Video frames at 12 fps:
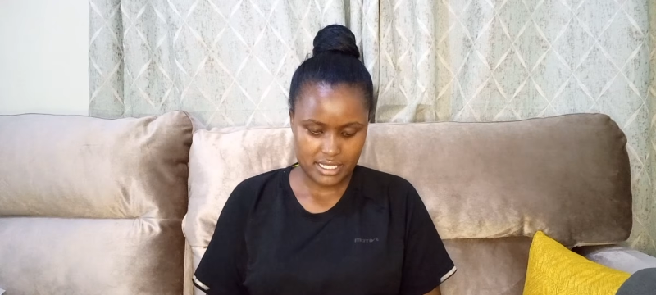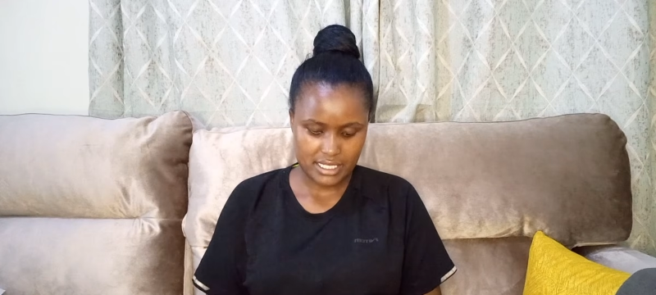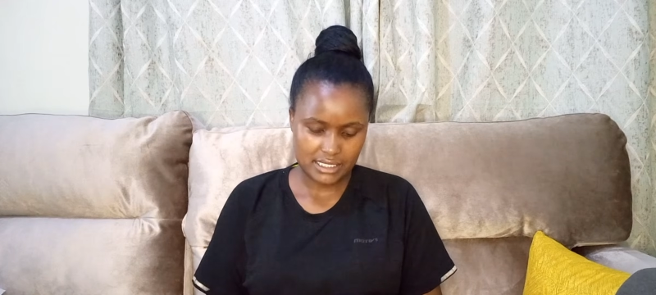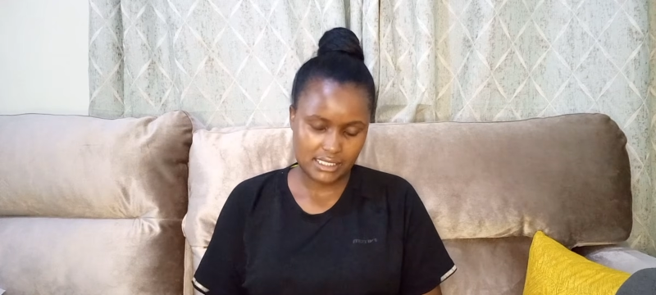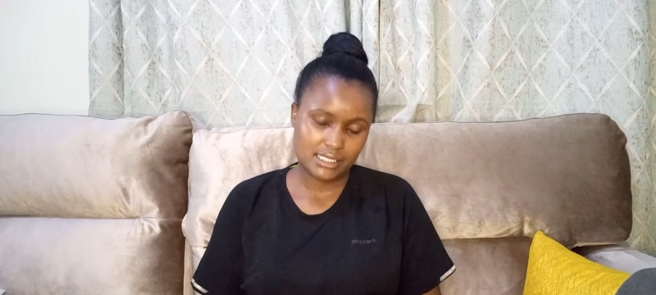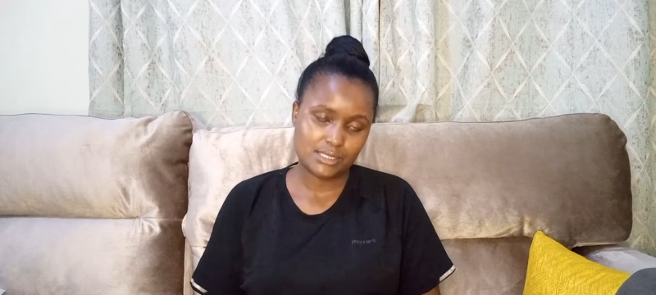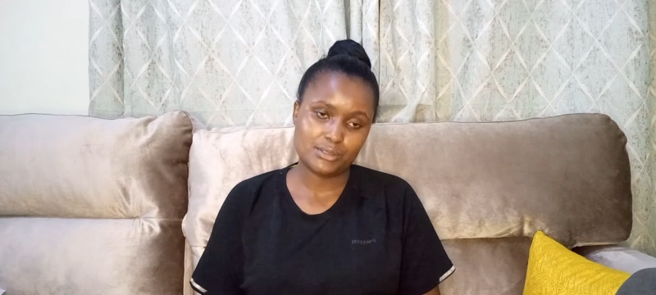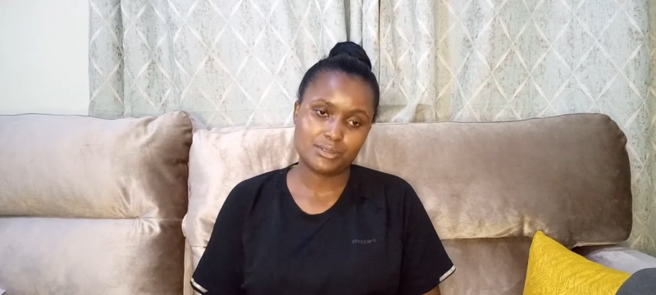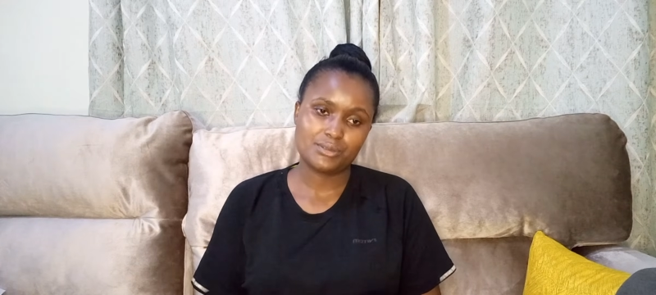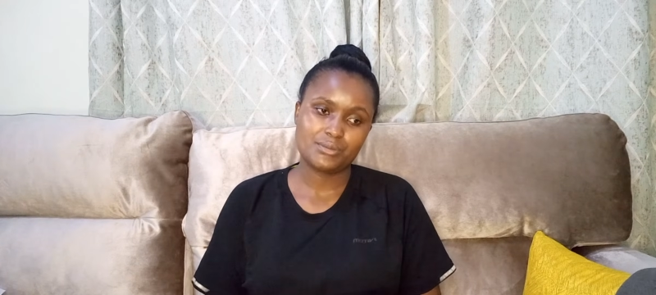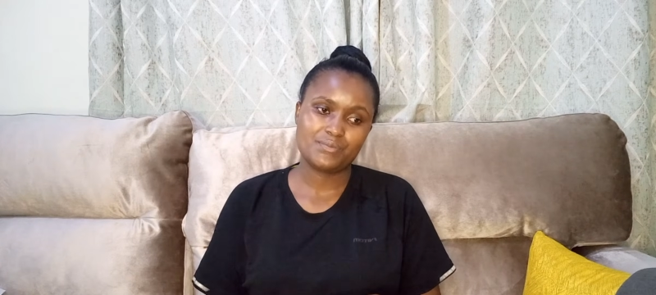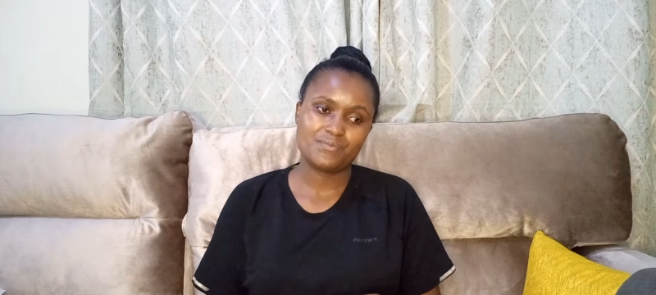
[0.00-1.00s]
Yes,
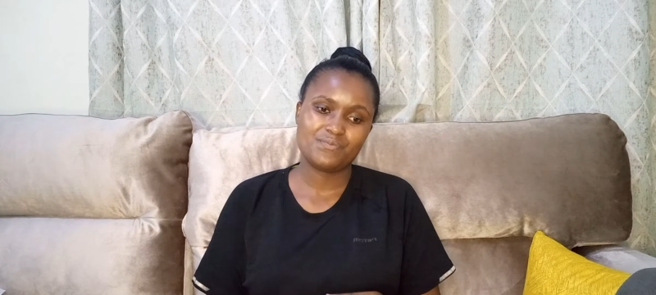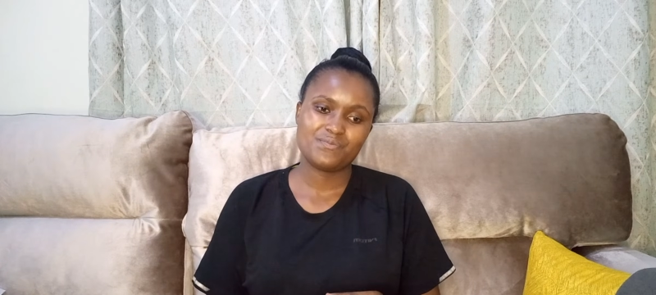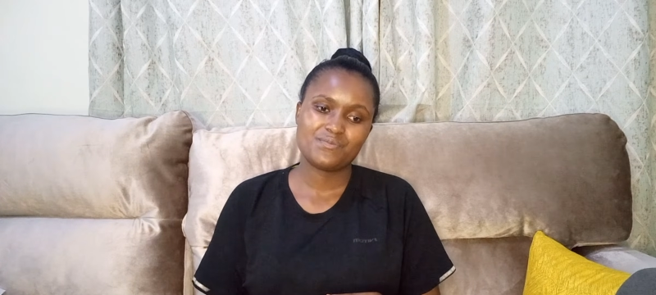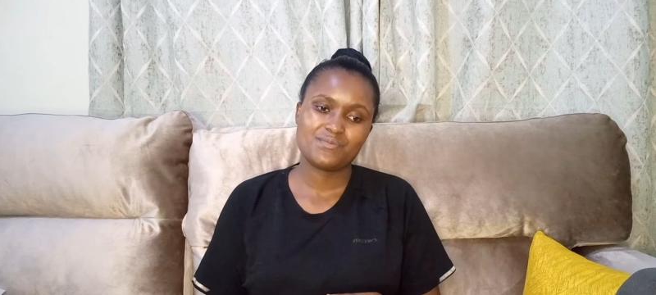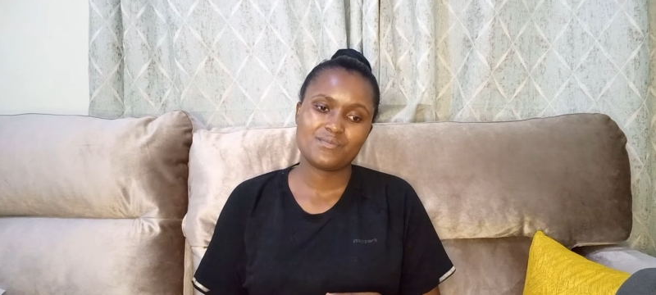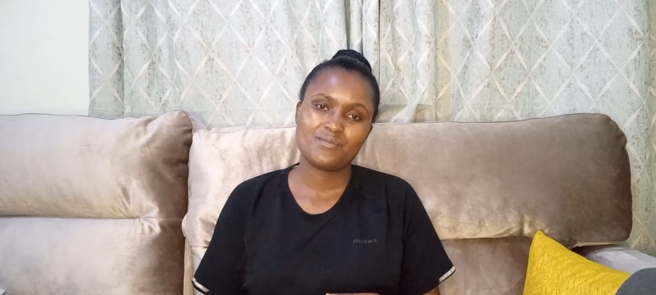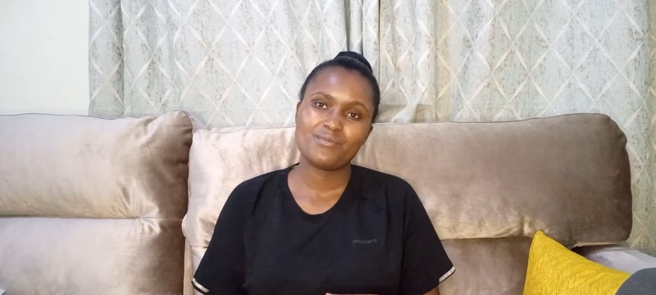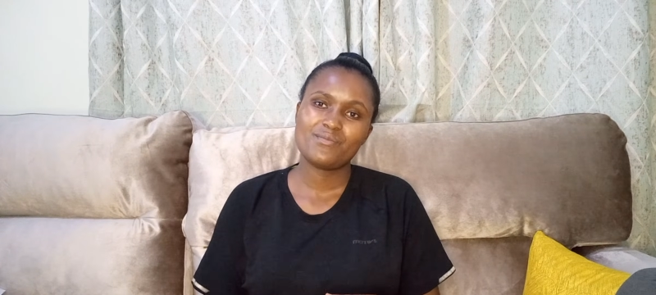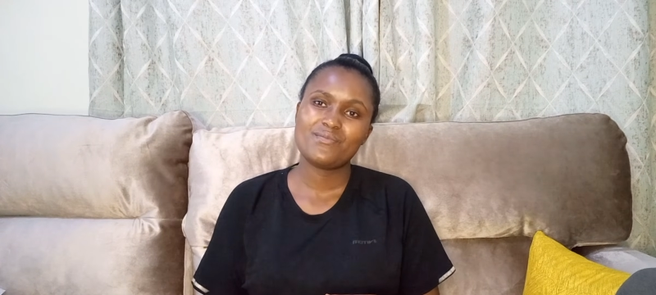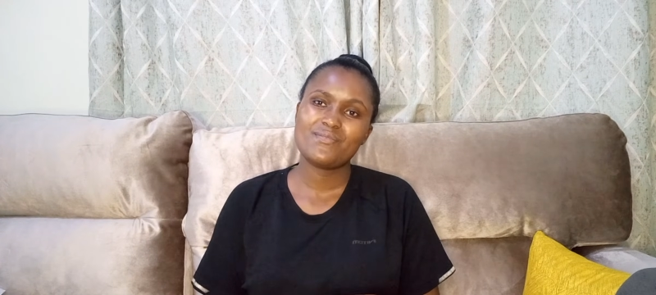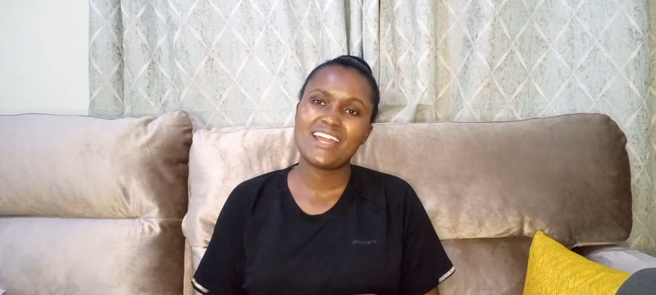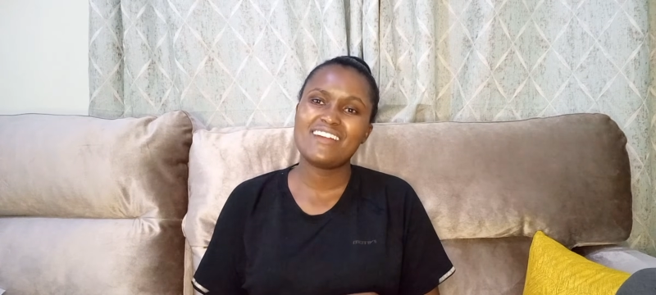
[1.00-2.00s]
so
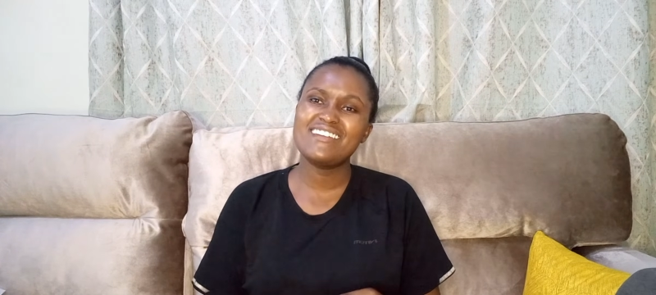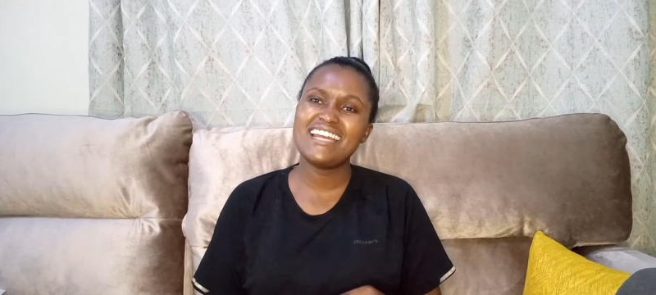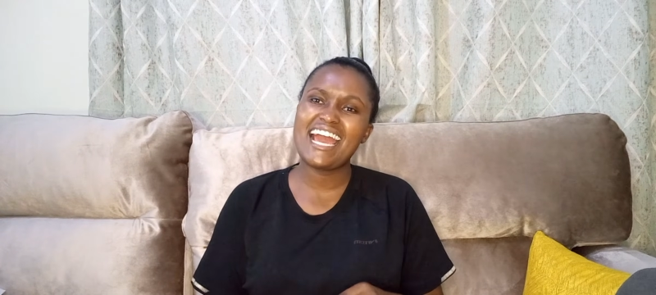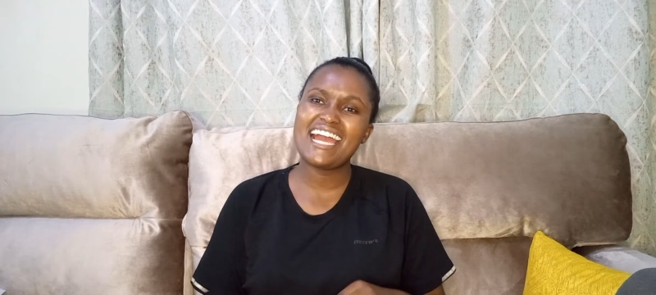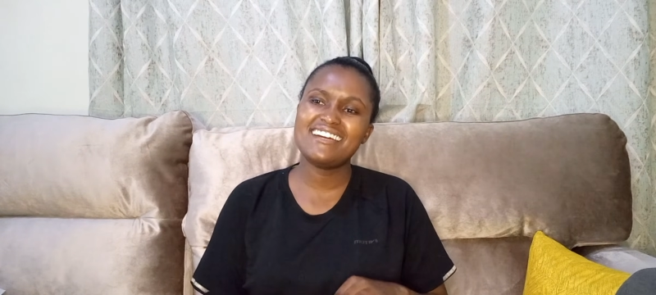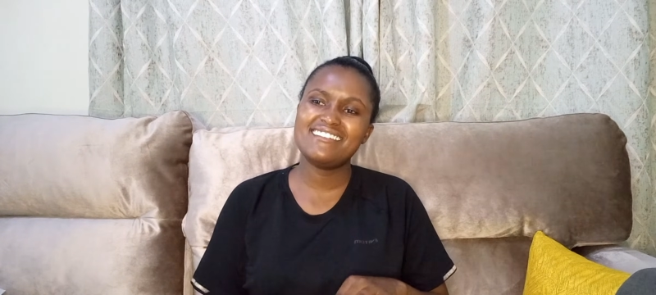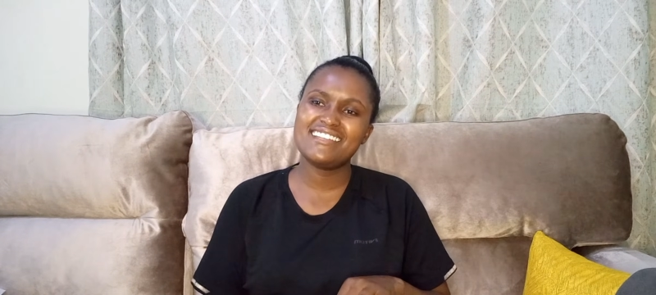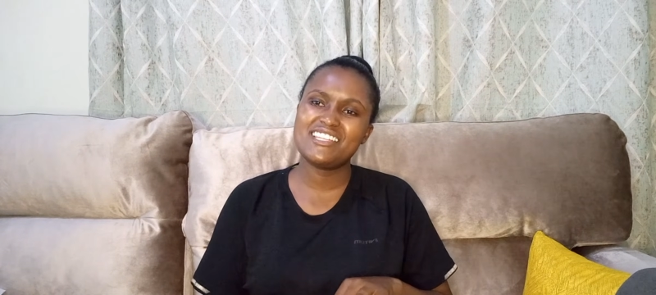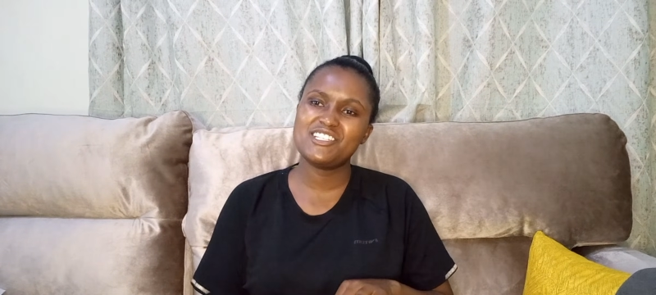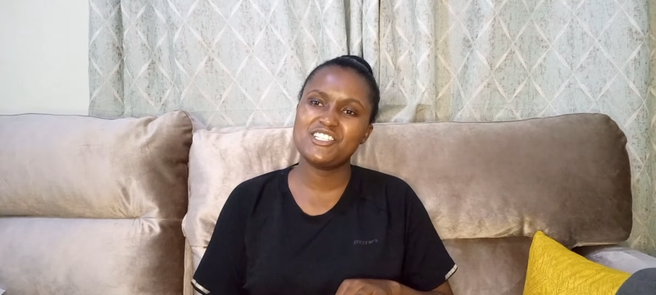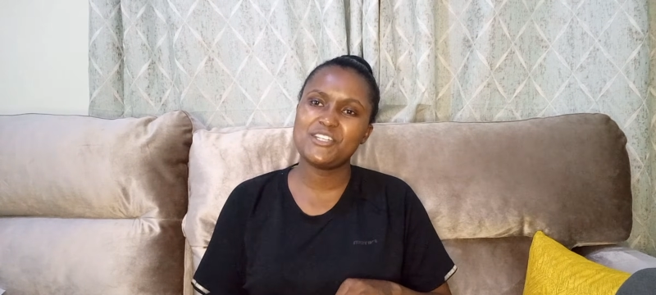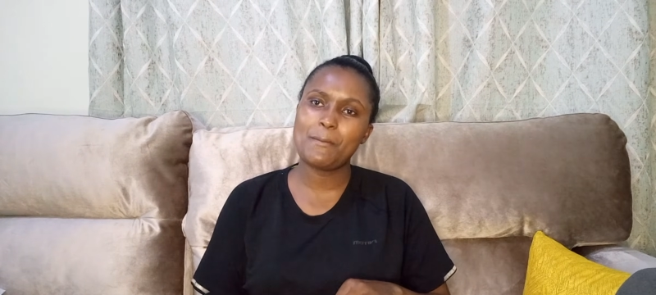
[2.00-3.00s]
good luck with
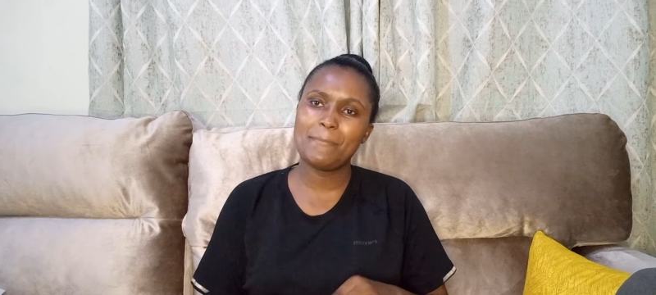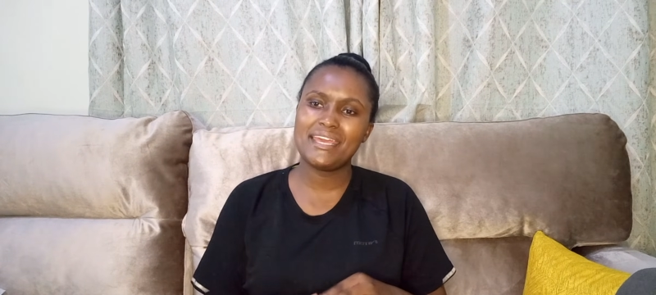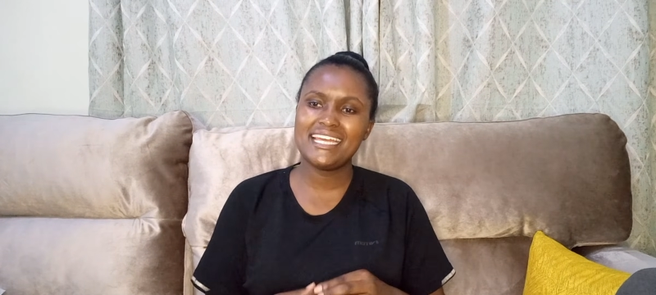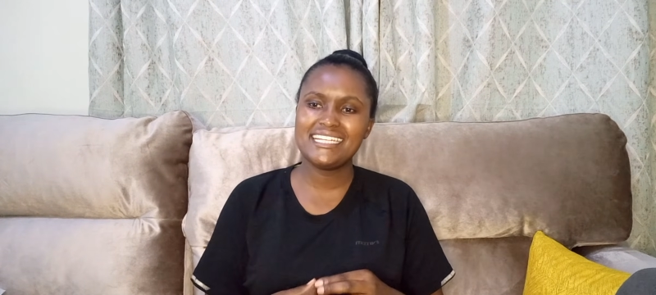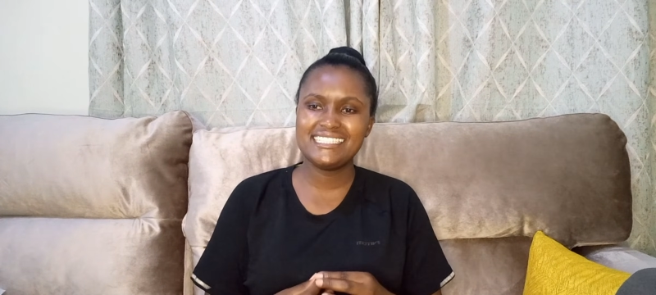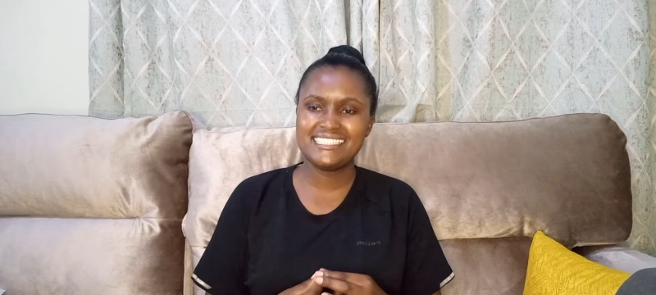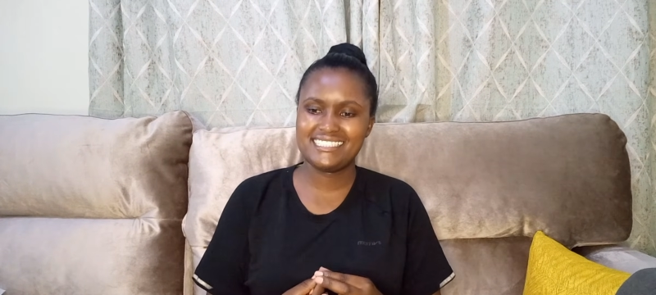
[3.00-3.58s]
the shopping.